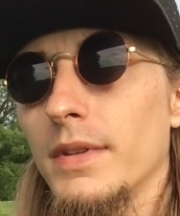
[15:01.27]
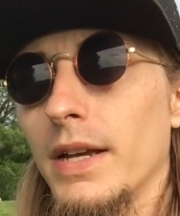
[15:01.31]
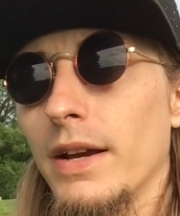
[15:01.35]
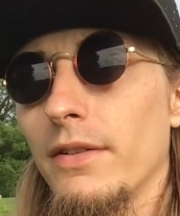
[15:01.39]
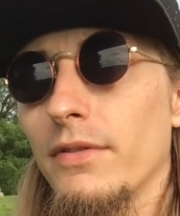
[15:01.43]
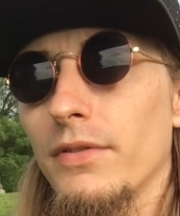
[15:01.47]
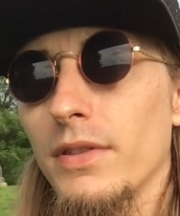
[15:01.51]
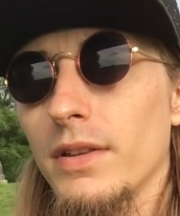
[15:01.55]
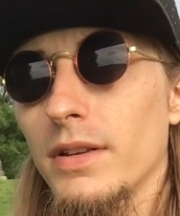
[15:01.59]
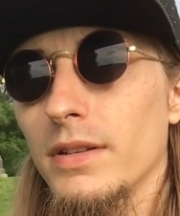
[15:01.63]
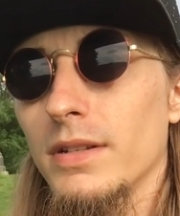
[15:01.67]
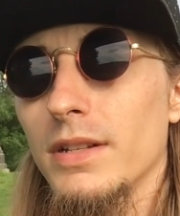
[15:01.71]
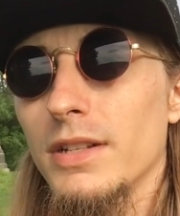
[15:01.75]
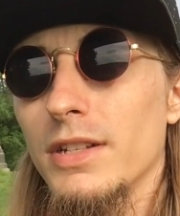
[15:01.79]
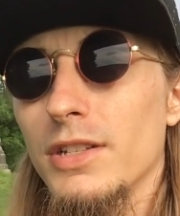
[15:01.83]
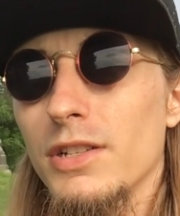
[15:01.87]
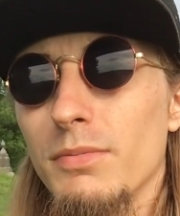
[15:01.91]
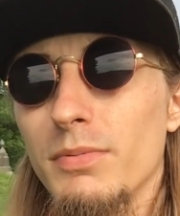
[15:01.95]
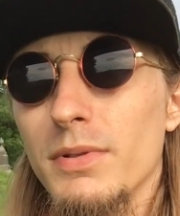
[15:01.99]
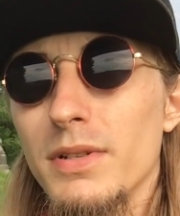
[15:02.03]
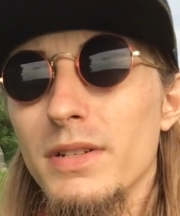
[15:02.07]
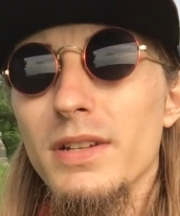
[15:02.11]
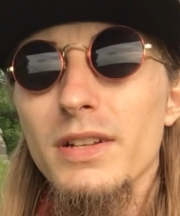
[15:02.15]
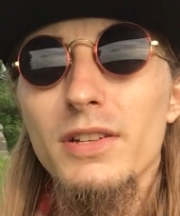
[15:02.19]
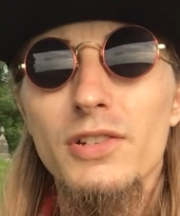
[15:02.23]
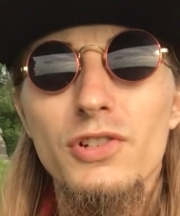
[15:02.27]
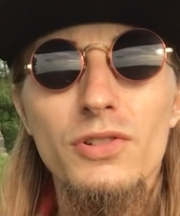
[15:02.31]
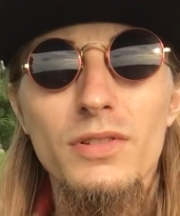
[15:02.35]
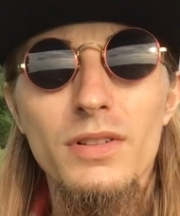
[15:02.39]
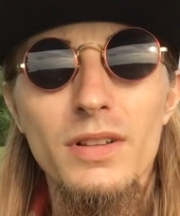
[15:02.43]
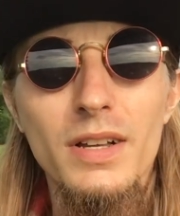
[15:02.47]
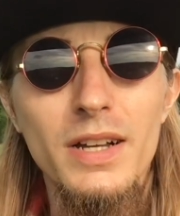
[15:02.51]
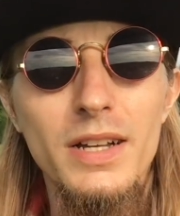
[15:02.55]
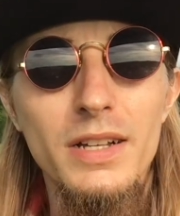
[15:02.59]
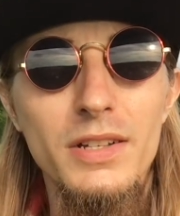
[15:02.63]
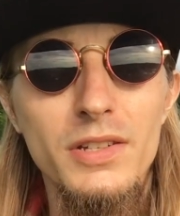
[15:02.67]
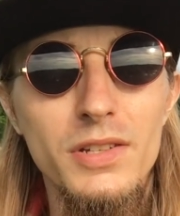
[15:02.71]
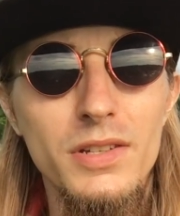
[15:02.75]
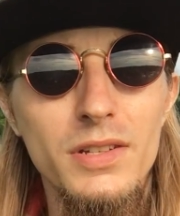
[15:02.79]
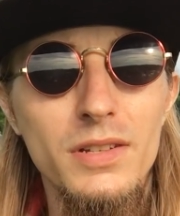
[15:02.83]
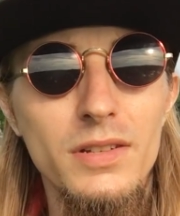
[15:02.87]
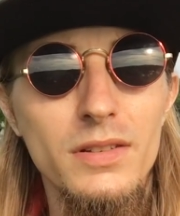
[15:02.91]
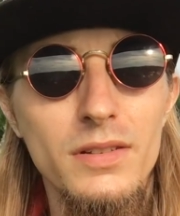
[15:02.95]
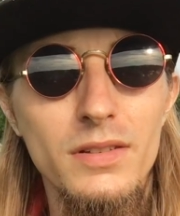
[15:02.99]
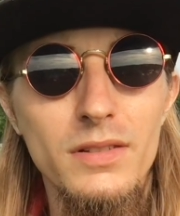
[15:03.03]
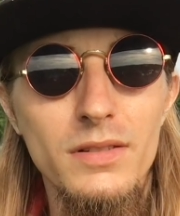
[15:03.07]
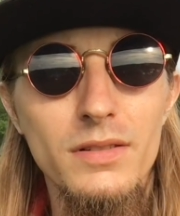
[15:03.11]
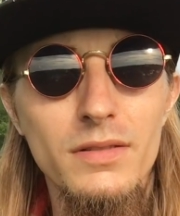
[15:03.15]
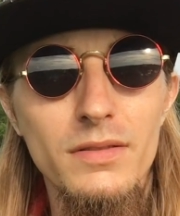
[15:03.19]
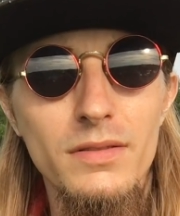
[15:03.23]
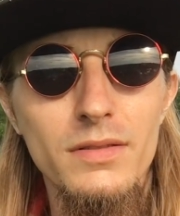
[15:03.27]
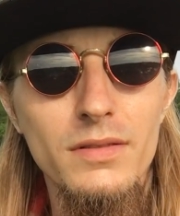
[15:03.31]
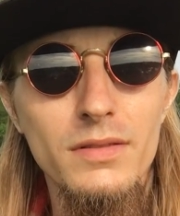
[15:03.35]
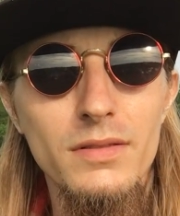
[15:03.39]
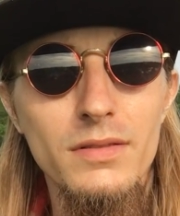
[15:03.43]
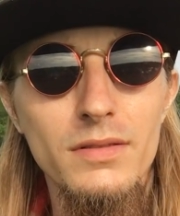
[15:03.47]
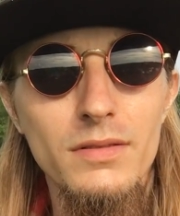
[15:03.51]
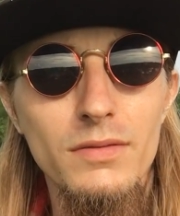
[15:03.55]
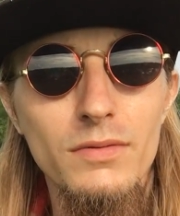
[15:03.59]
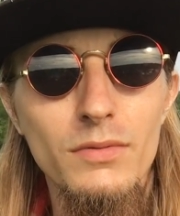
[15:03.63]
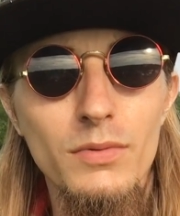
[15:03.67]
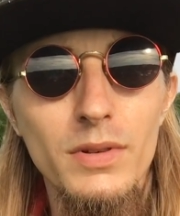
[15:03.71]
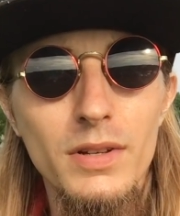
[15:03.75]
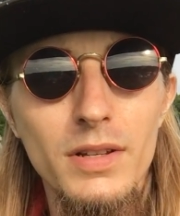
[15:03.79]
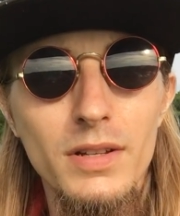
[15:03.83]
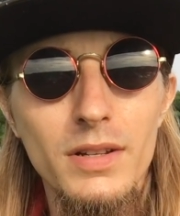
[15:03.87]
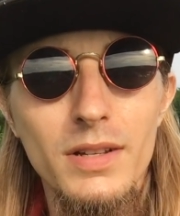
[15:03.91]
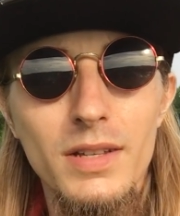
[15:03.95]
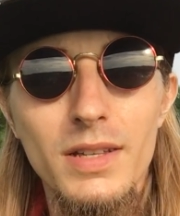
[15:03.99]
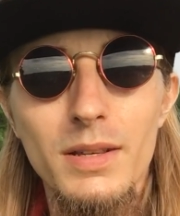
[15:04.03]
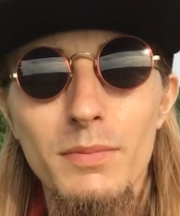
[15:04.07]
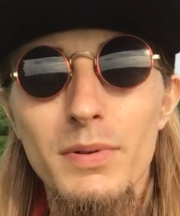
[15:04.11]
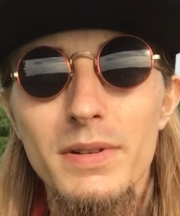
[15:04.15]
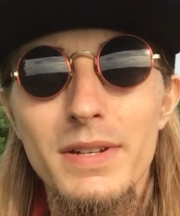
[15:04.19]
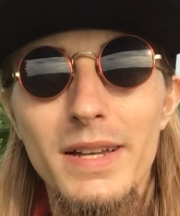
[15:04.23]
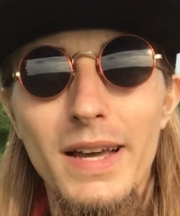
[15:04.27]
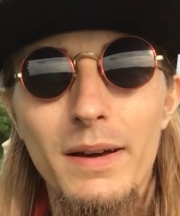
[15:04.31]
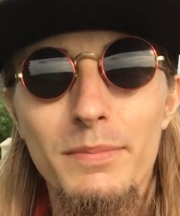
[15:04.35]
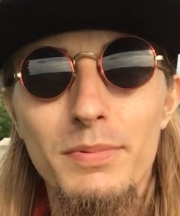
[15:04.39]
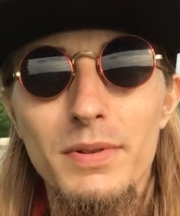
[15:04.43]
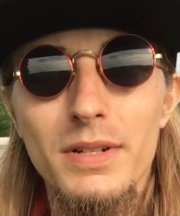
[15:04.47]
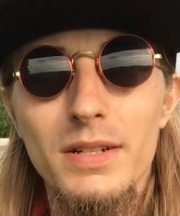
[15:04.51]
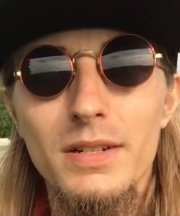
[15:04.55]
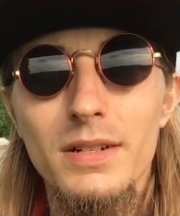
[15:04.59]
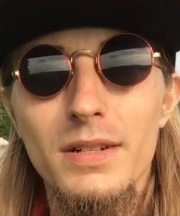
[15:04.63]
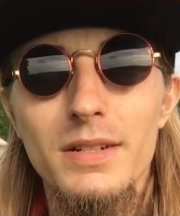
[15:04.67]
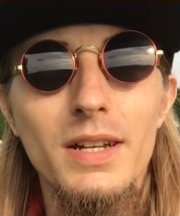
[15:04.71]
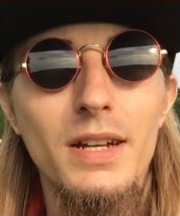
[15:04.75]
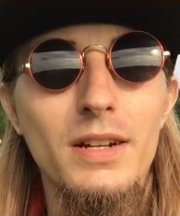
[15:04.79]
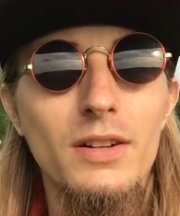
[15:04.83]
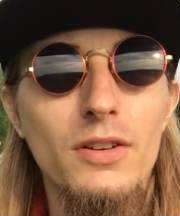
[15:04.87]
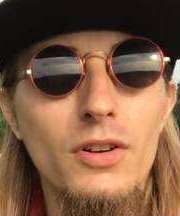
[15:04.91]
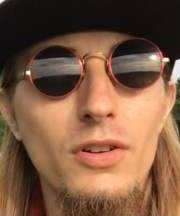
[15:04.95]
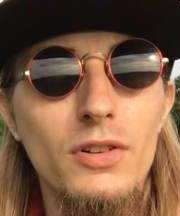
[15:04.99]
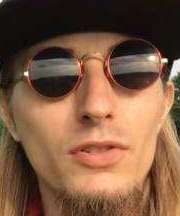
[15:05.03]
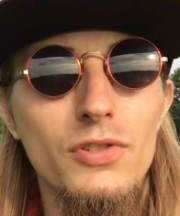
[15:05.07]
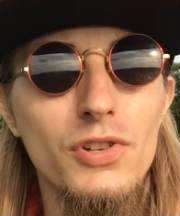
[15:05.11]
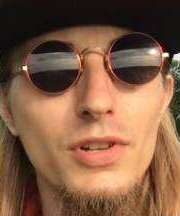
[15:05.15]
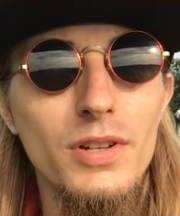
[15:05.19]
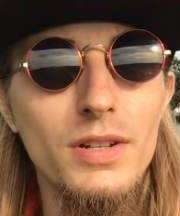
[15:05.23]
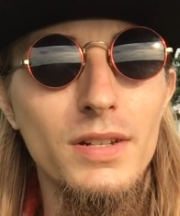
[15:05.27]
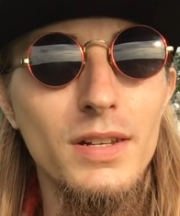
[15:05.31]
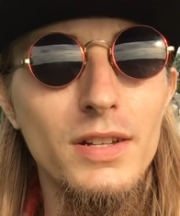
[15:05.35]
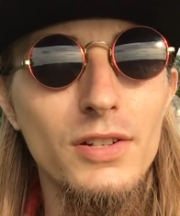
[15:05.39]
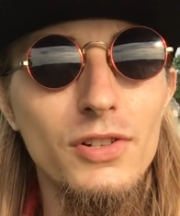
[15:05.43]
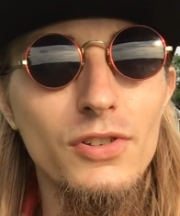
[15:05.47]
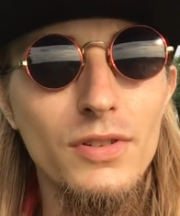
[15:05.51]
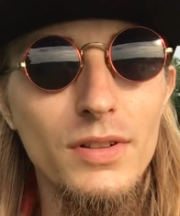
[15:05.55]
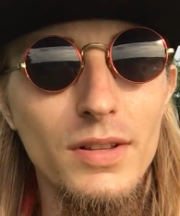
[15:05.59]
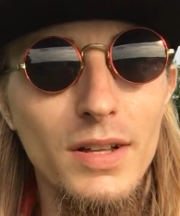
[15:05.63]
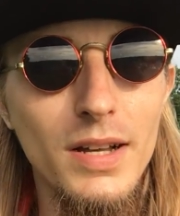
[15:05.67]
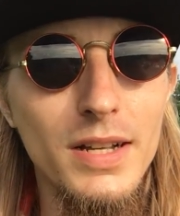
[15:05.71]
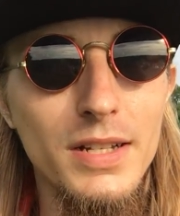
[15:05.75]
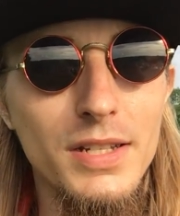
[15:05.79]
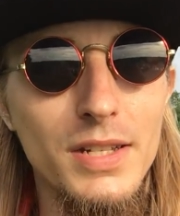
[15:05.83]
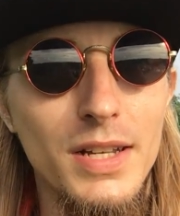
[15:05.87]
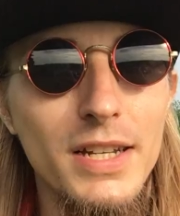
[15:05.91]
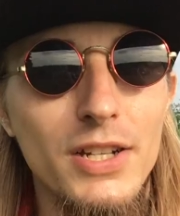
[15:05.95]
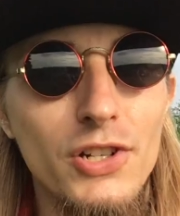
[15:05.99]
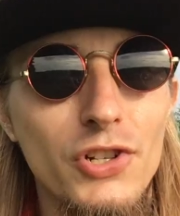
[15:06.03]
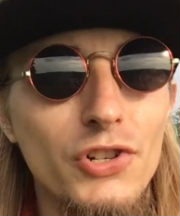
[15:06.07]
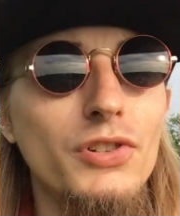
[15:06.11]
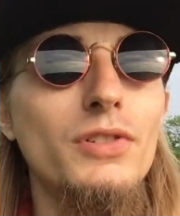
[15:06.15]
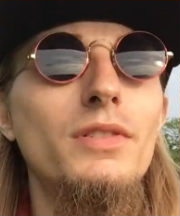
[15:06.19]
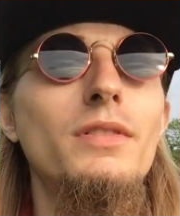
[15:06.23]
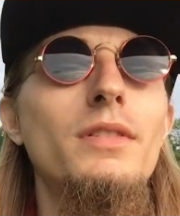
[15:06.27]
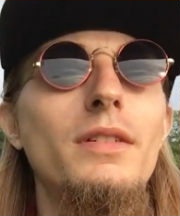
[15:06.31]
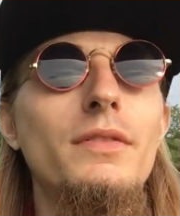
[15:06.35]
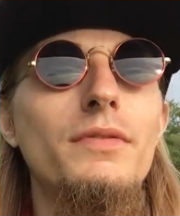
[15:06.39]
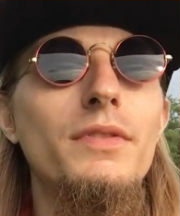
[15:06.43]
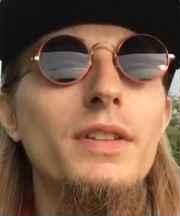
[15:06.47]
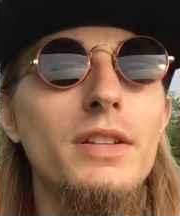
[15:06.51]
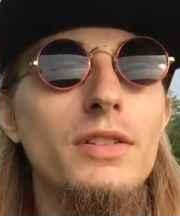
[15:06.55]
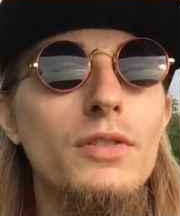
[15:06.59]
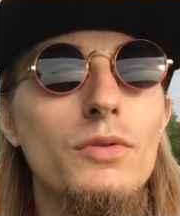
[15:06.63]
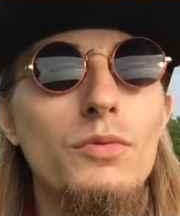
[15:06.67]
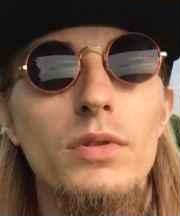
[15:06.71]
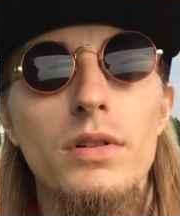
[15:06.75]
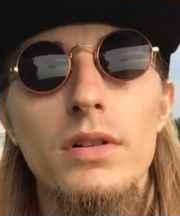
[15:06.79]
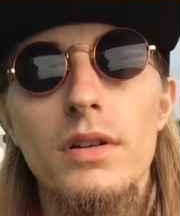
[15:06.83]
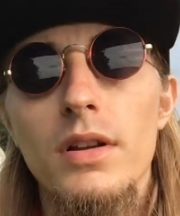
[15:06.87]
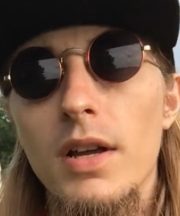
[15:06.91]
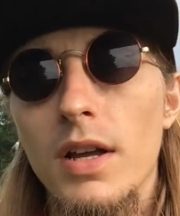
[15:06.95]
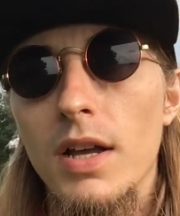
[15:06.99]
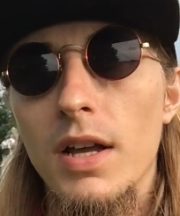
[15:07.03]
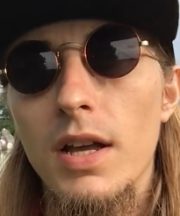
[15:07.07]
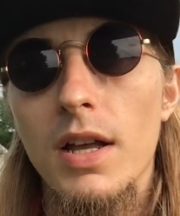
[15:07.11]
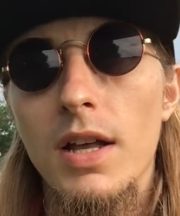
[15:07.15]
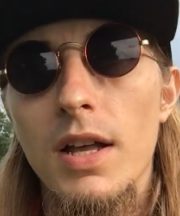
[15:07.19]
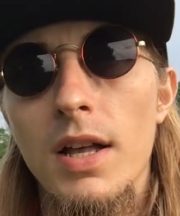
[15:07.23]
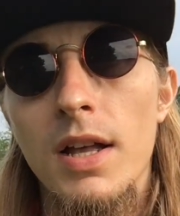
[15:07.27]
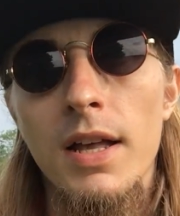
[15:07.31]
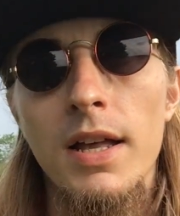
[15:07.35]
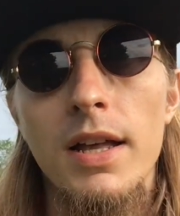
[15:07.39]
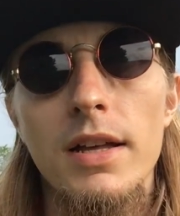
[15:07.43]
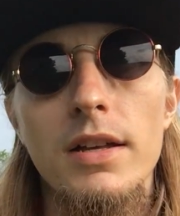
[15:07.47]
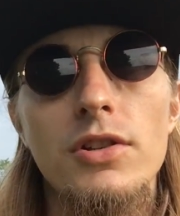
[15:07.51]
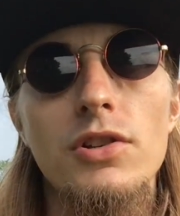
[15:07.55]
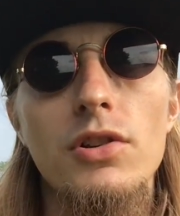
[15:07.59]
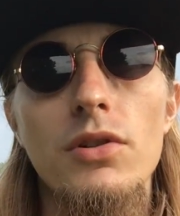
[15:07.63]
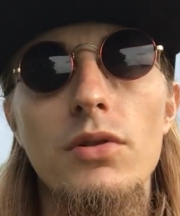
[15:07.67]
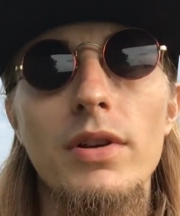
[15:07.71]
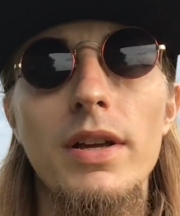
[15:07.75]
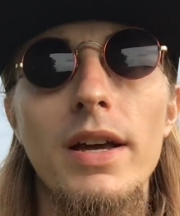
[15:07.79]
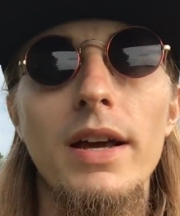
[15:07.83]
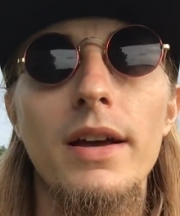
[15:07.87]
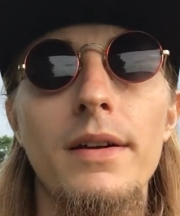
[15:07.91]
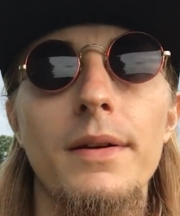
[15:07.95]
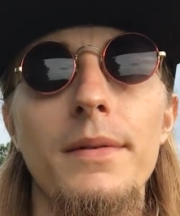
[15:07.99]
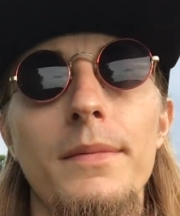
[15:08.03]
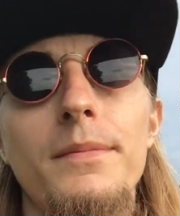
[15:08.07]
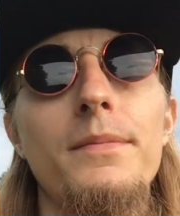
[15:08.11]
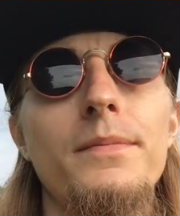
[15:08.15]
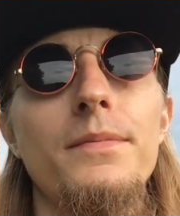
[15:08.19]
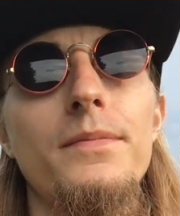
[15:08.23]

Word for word: everything needs to be digitalized. We need to keep adapting to technology and digitalization, if that's a word. So yeah,